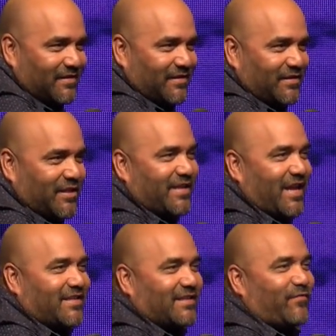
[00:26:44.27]
She
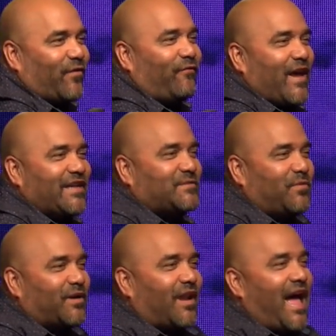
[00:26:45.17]
says it's for
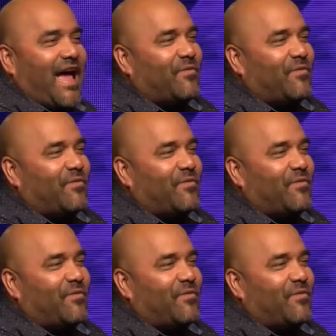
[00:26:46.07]
Facebook Live,